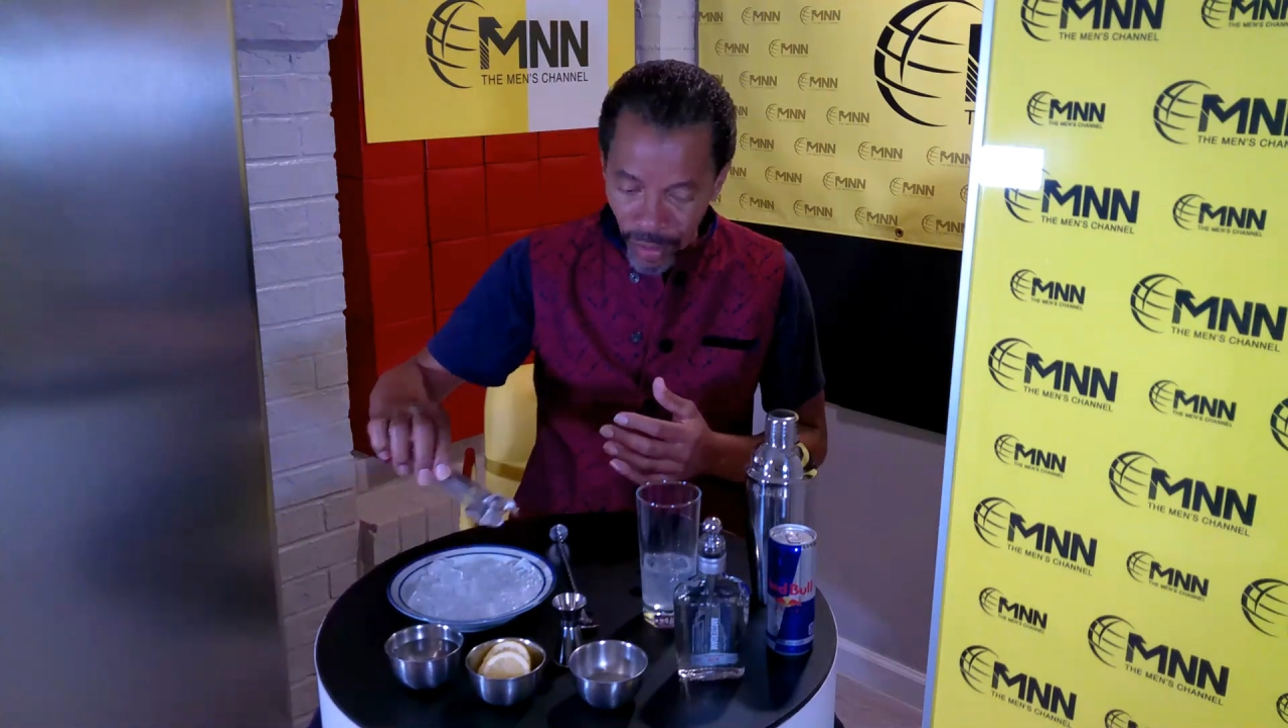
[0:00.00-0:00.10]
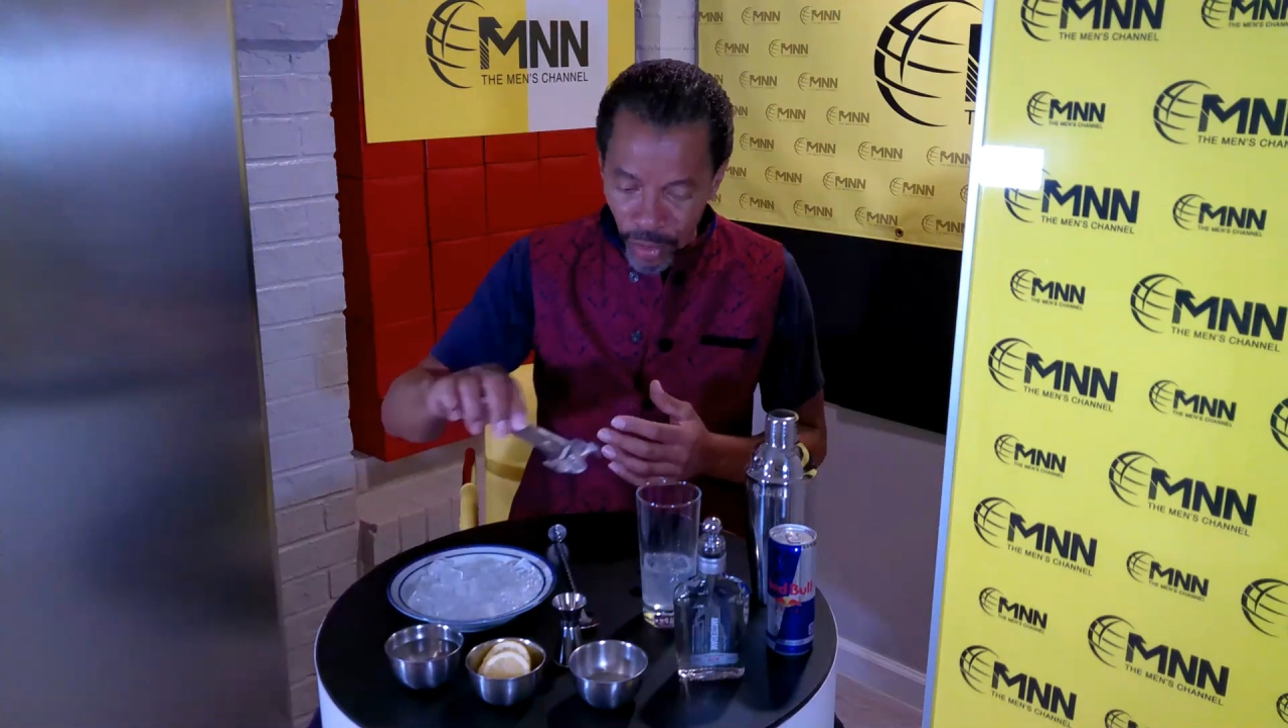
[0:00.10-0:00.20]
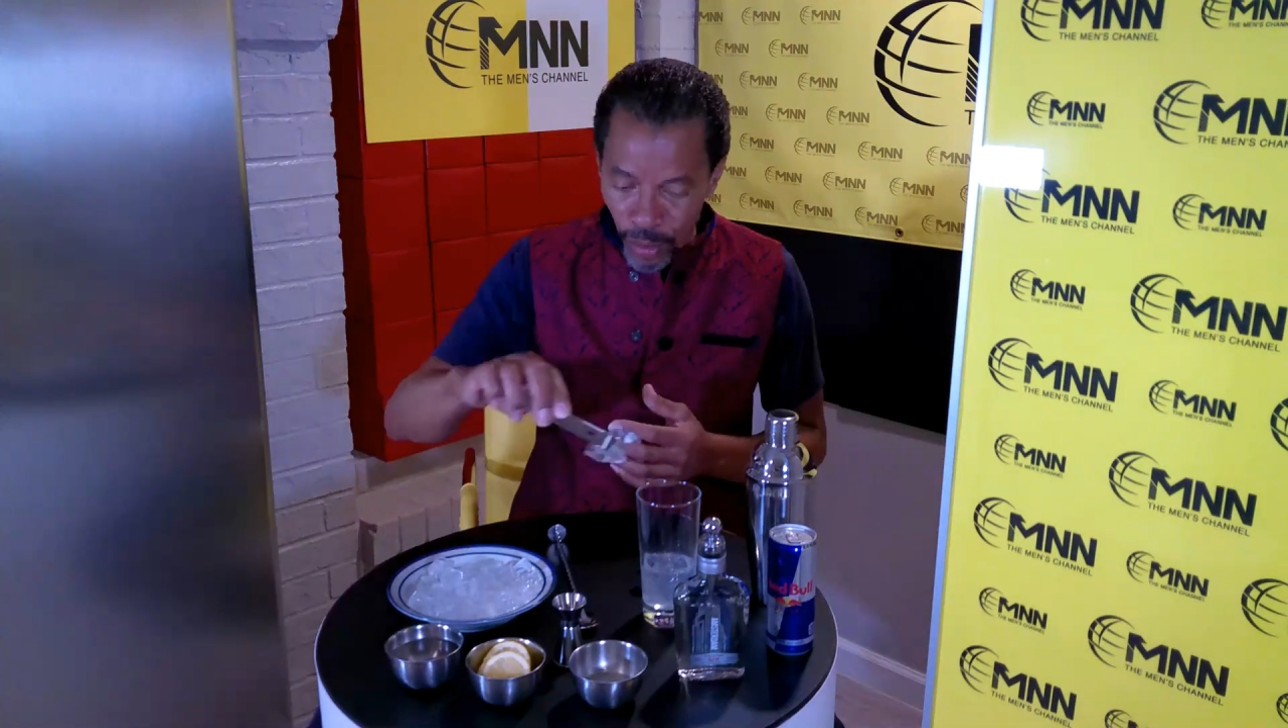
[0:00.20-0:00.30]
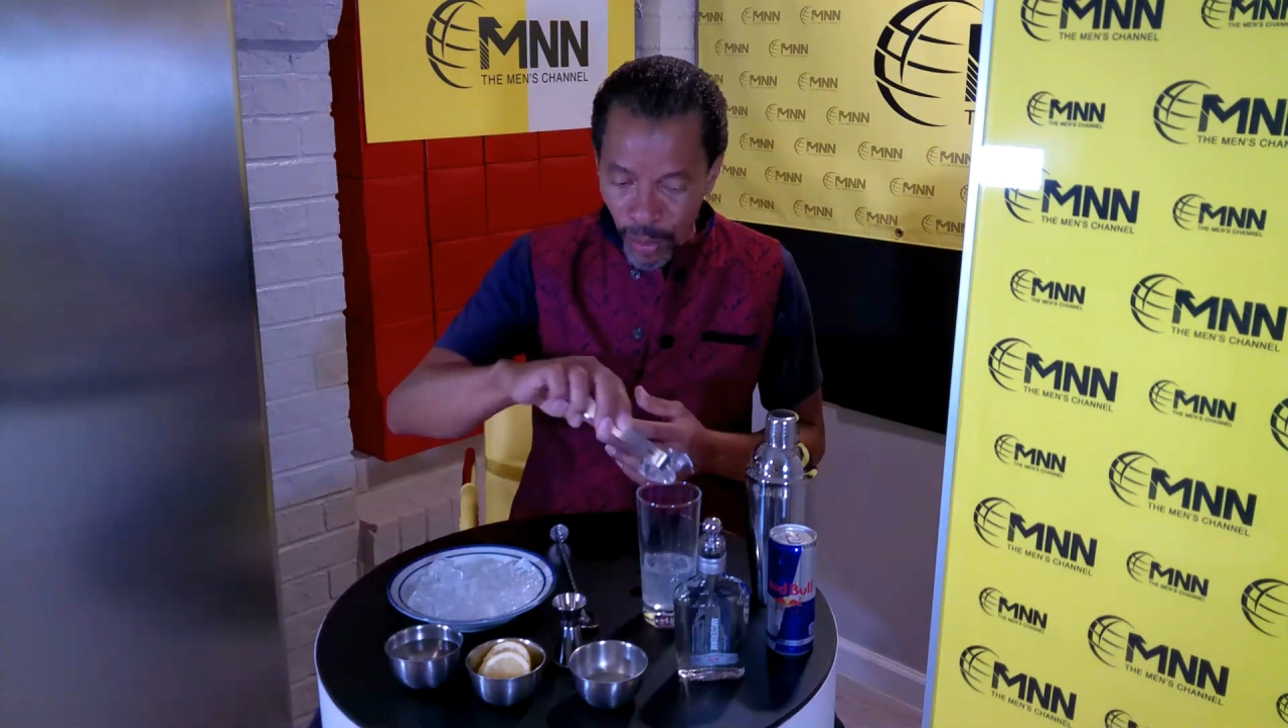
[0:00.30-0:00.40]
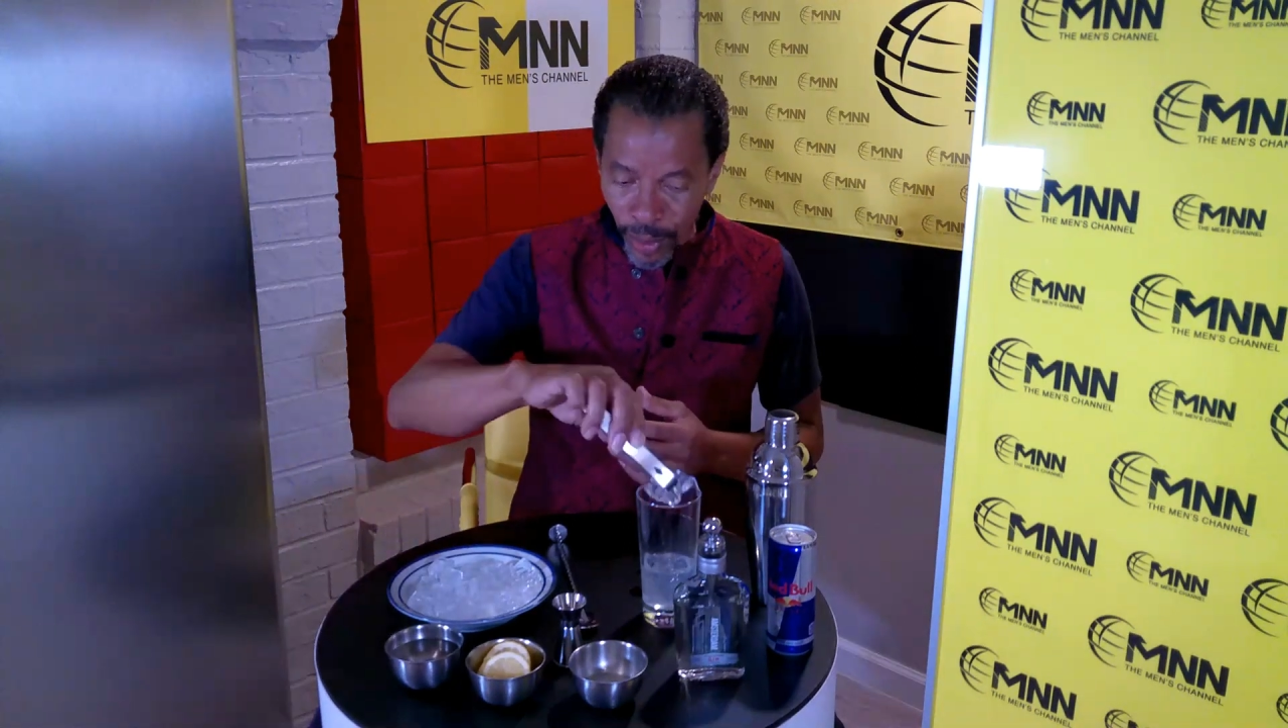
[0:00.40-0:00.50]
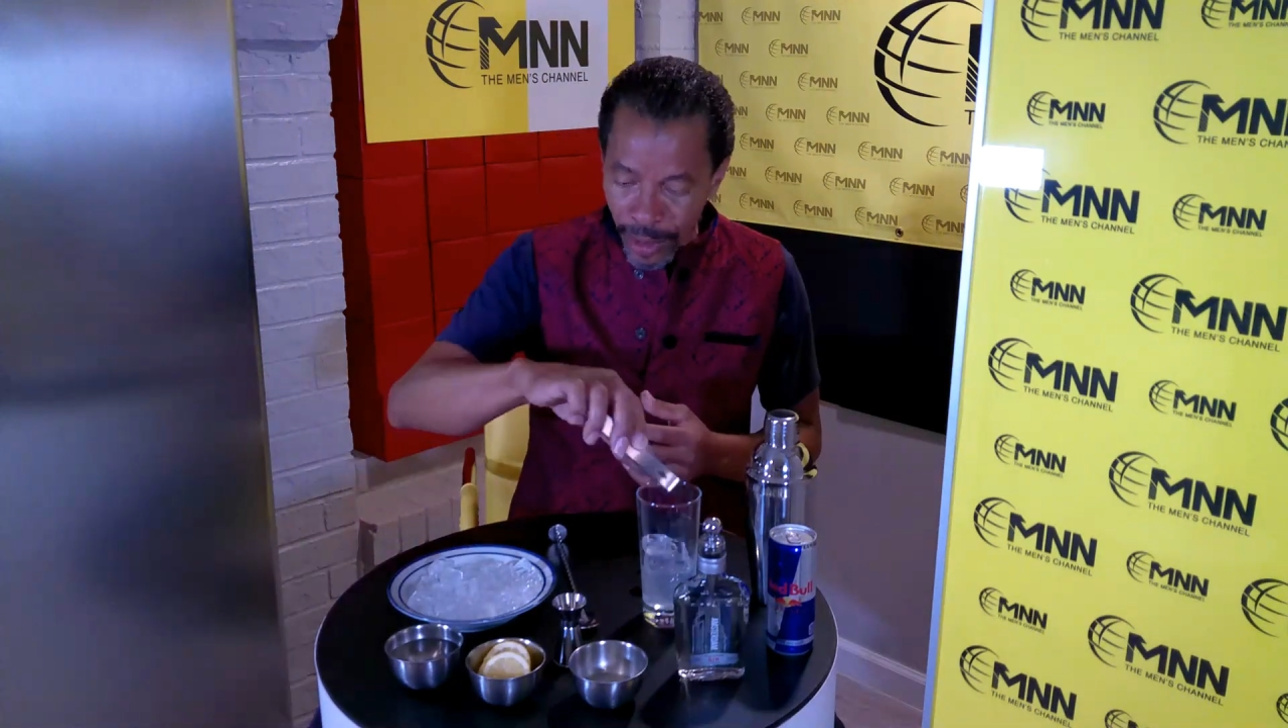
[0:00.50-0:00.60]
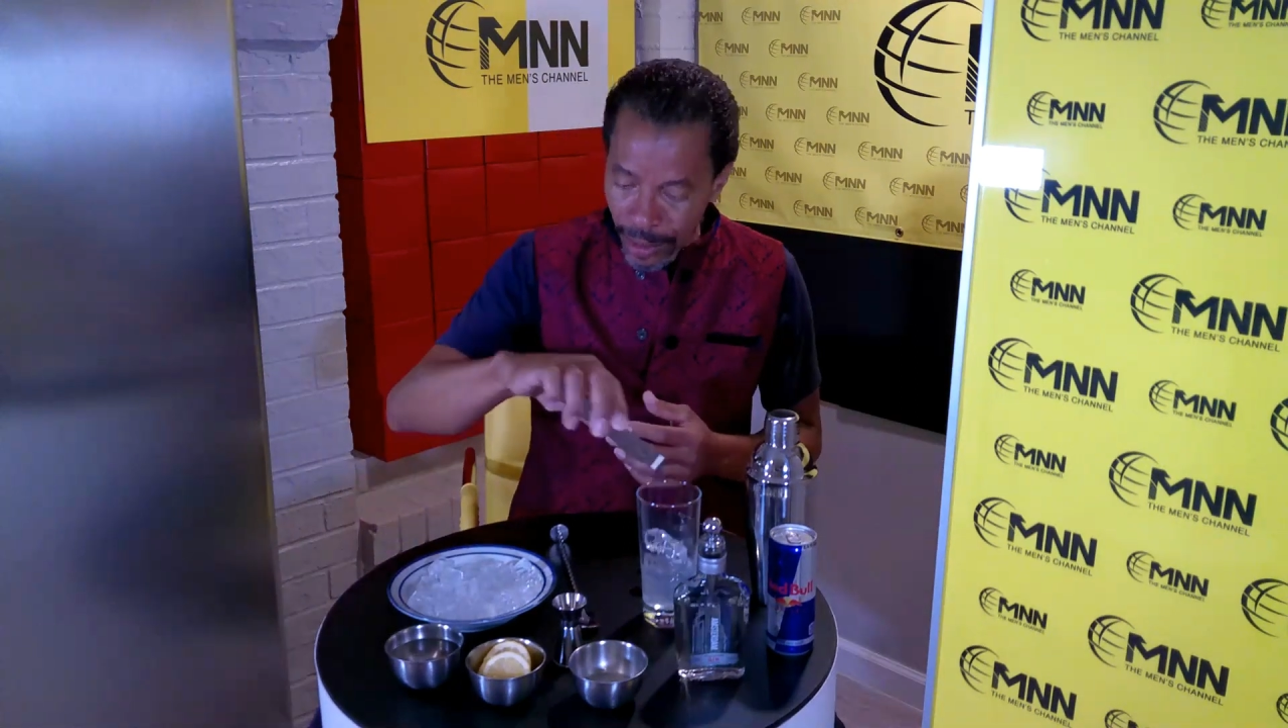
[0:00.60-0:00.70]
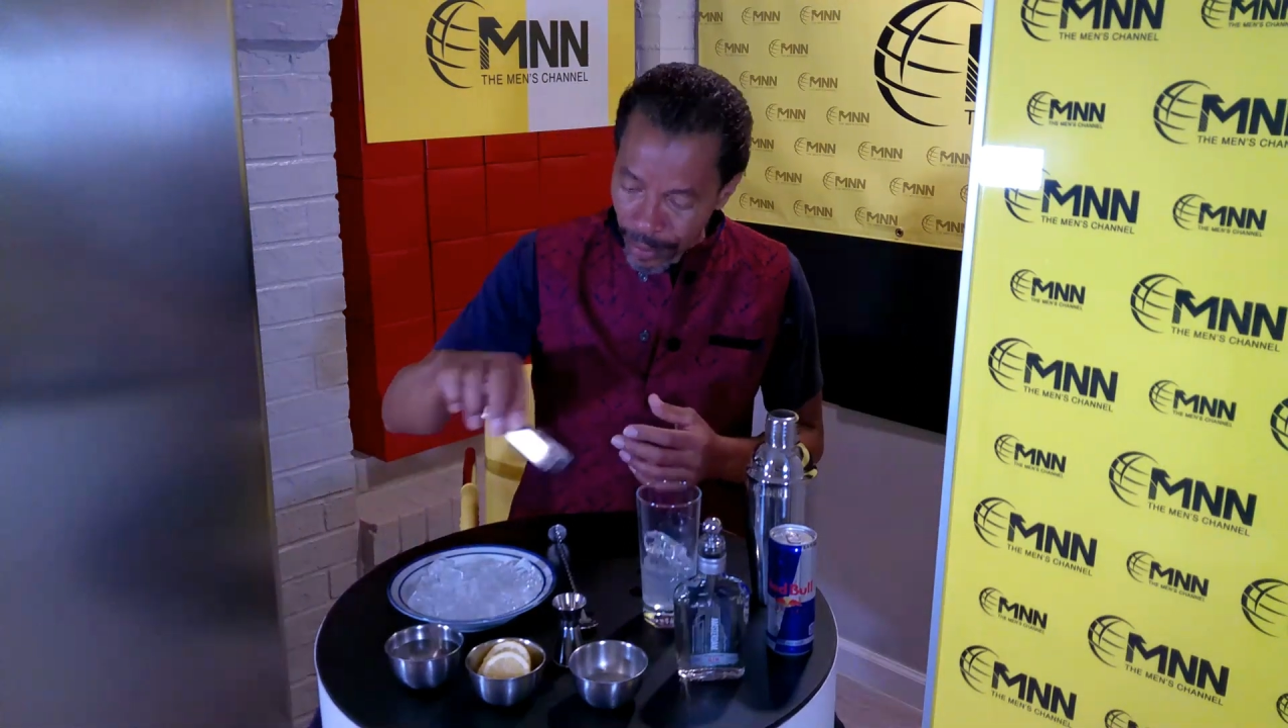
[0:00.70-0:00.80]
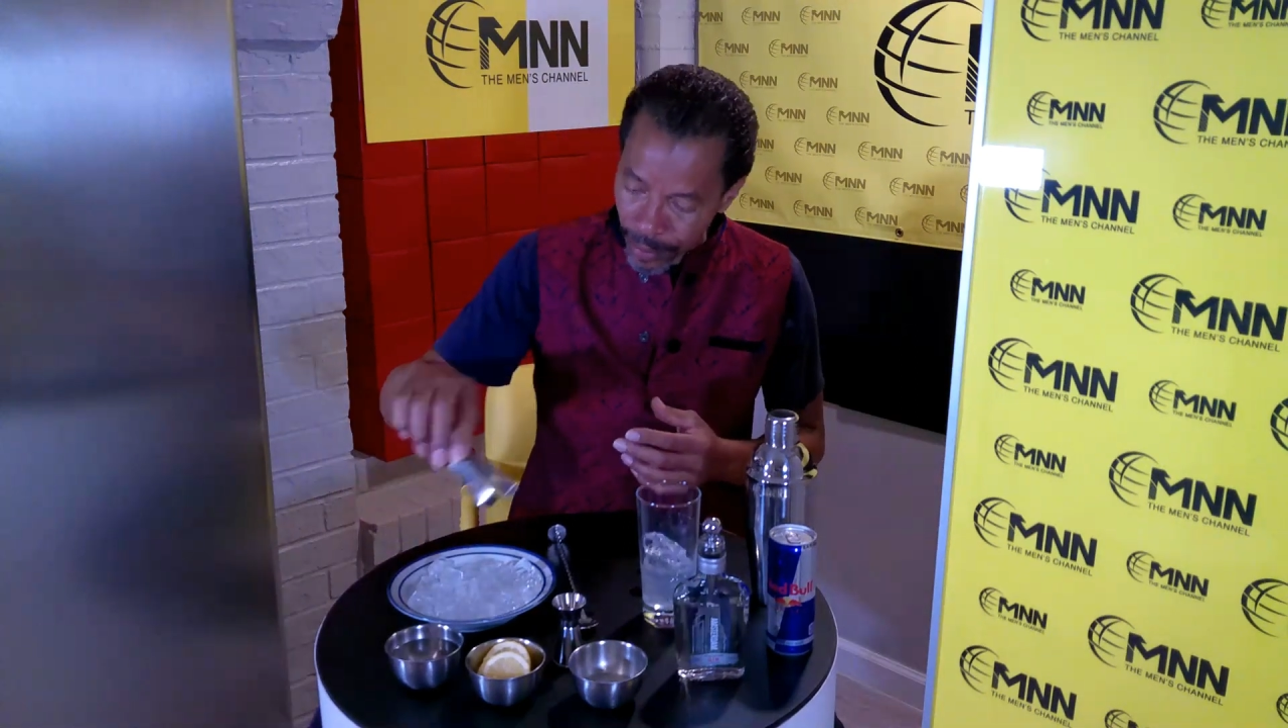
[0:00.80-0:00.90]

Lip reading: few more in.